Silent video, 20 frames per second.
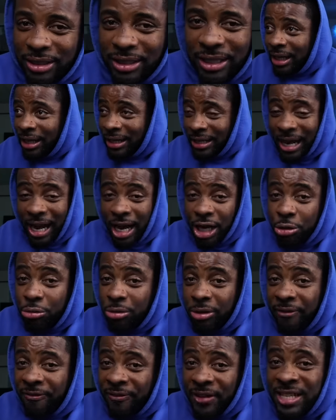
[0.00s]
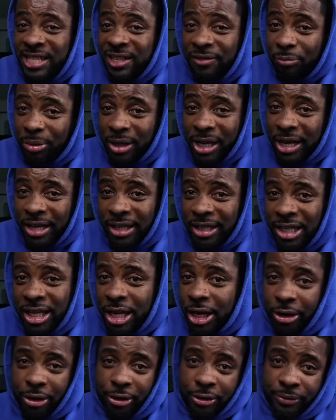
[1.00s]
And now you defensive player of the
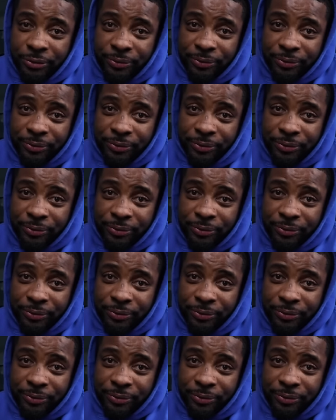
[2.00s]
year.